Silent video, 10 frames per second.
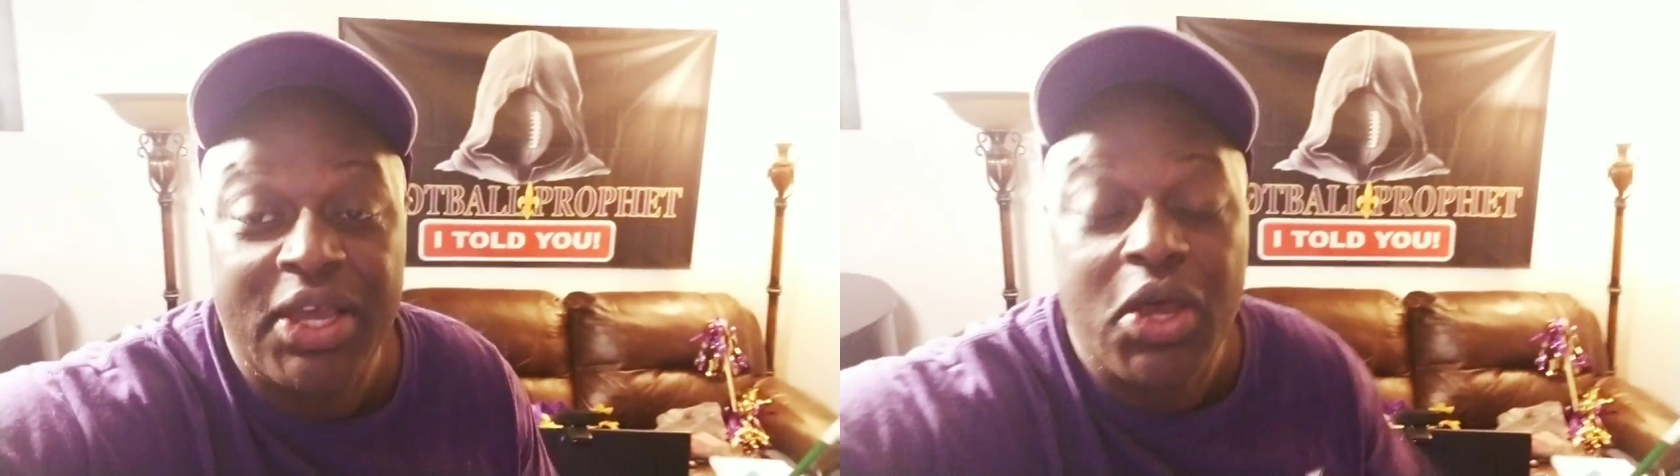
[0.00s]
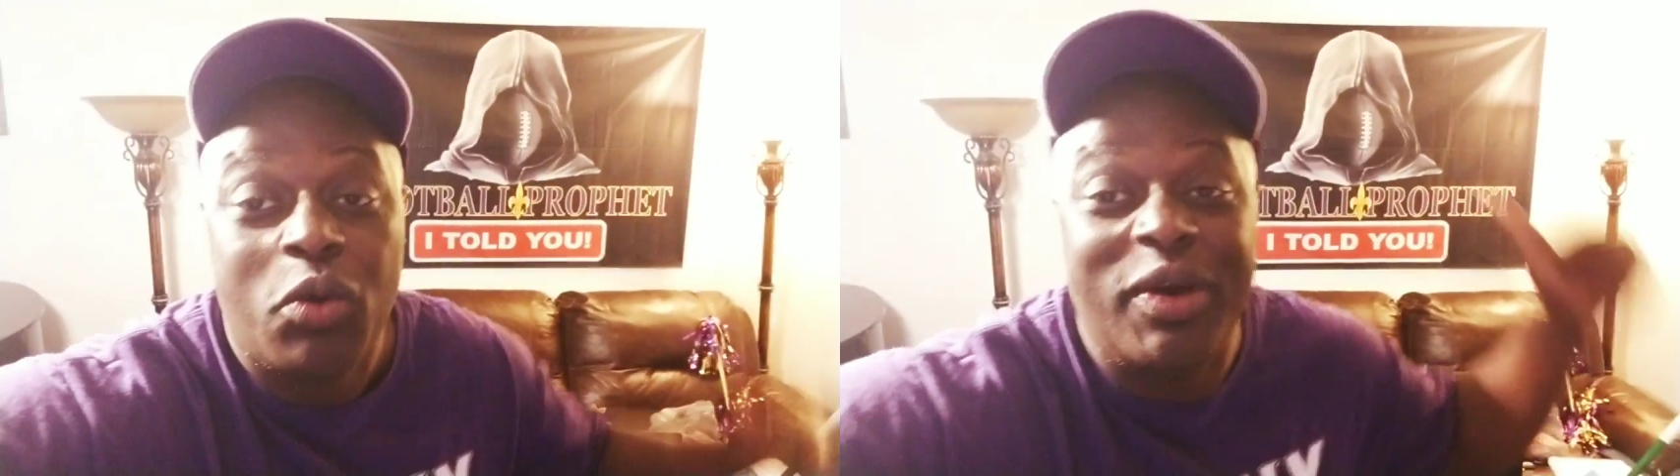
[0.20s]

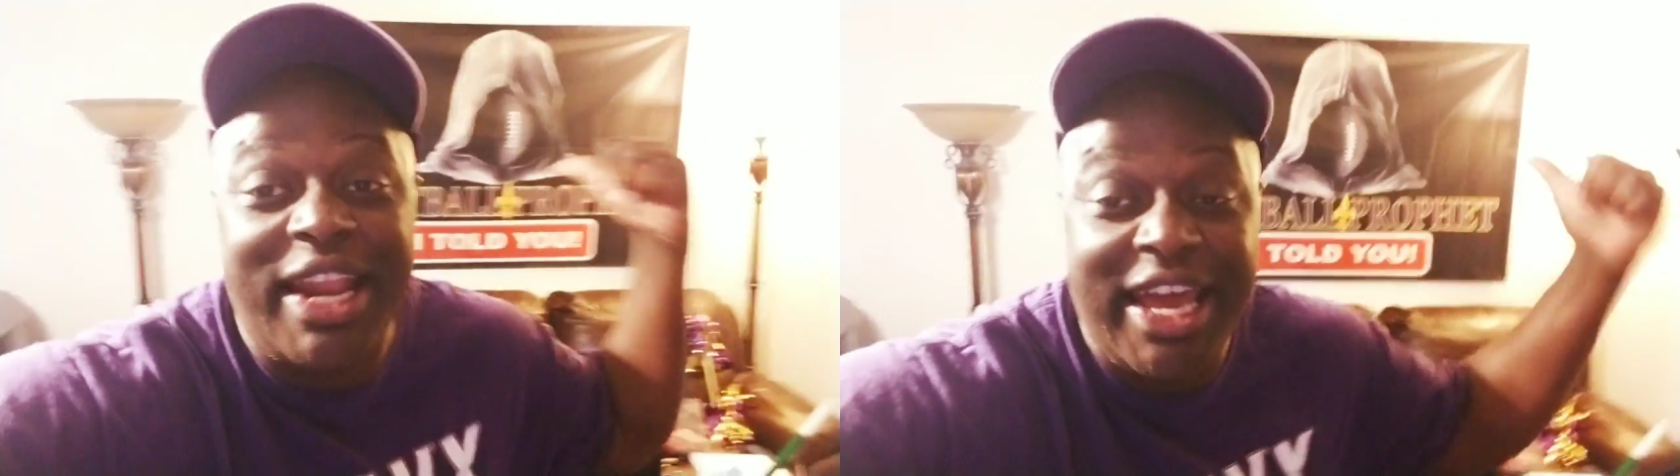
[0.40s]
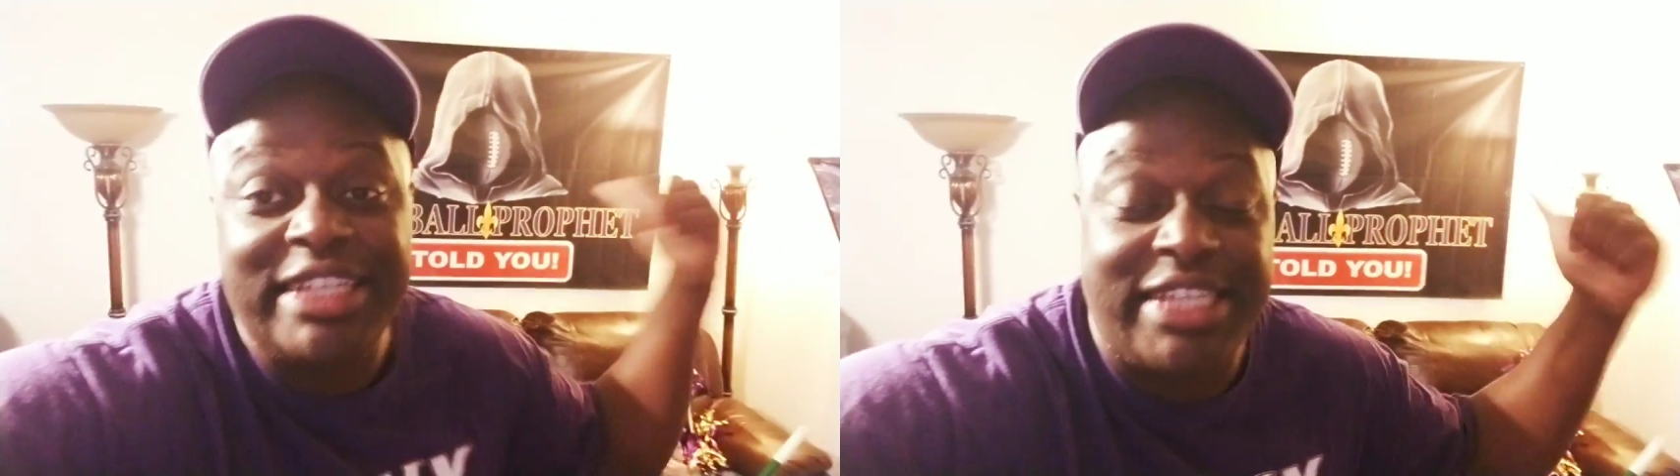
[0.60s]
When
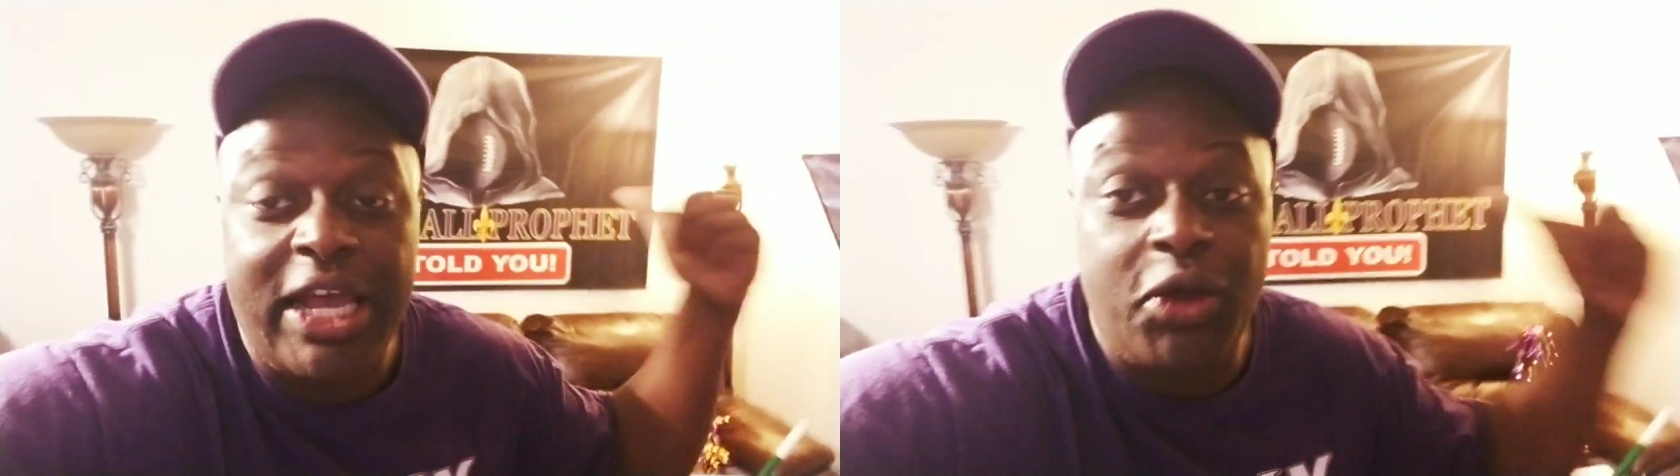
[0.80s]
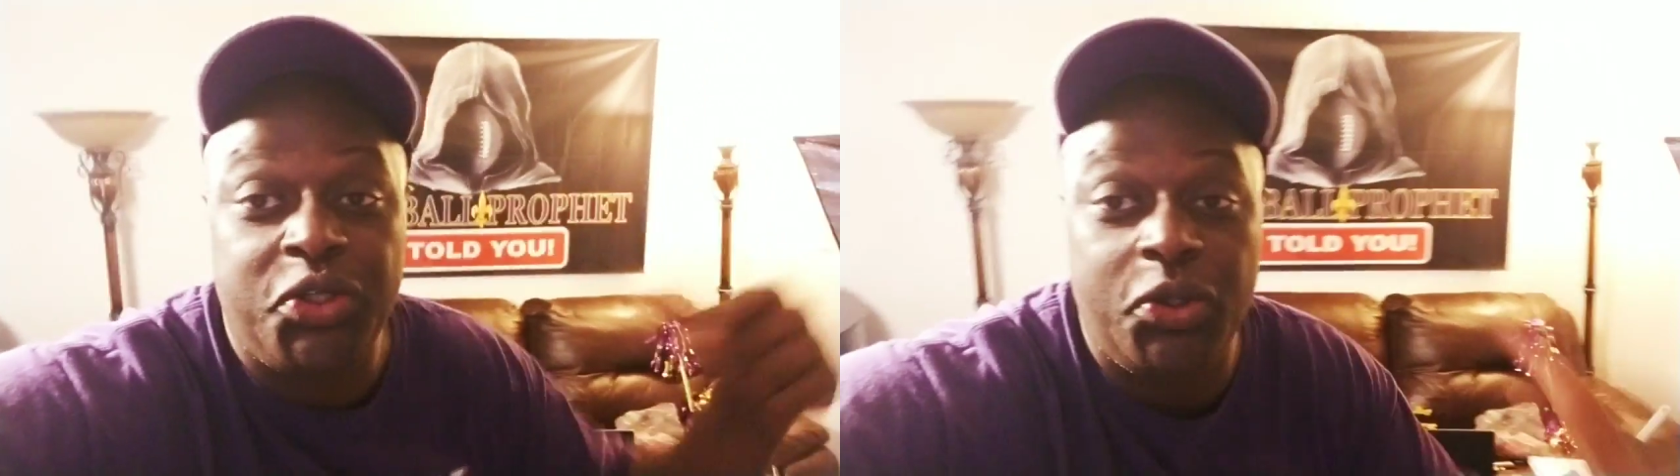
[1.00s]
I
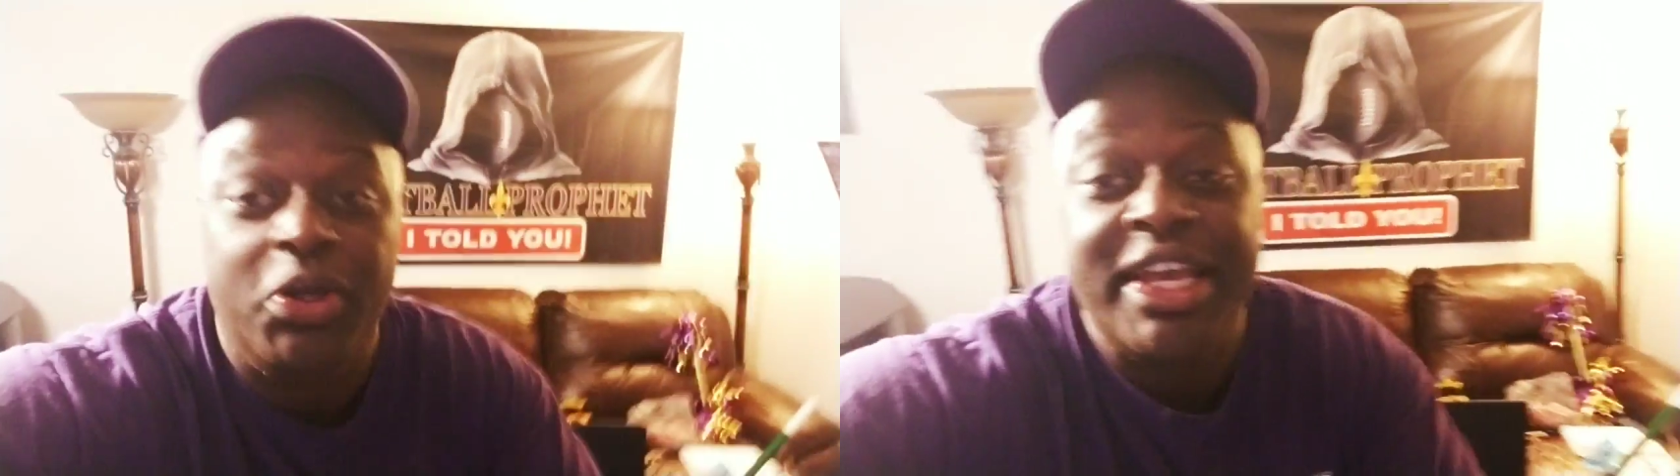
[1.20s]
tell you